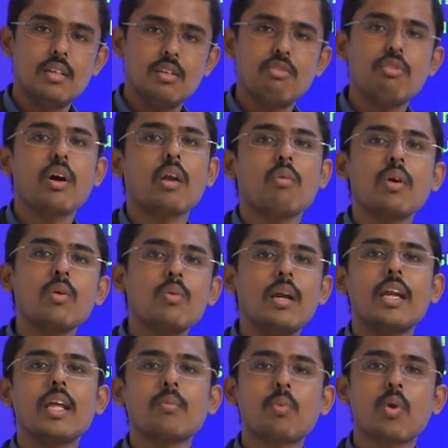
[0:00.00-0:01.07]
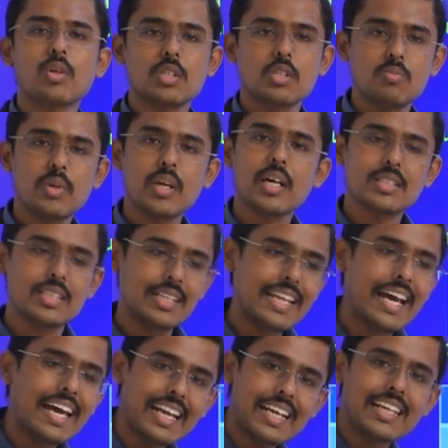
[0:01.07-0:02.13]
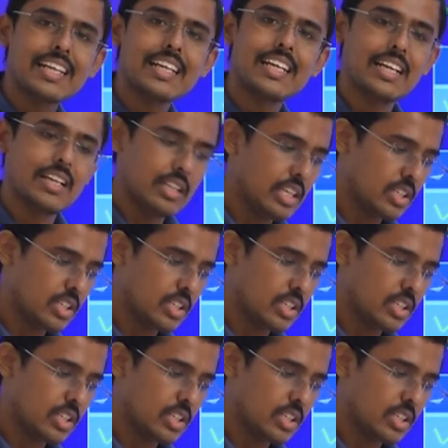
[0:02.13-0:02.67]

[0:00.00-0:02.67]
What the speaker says: for our welding process because the direct needed.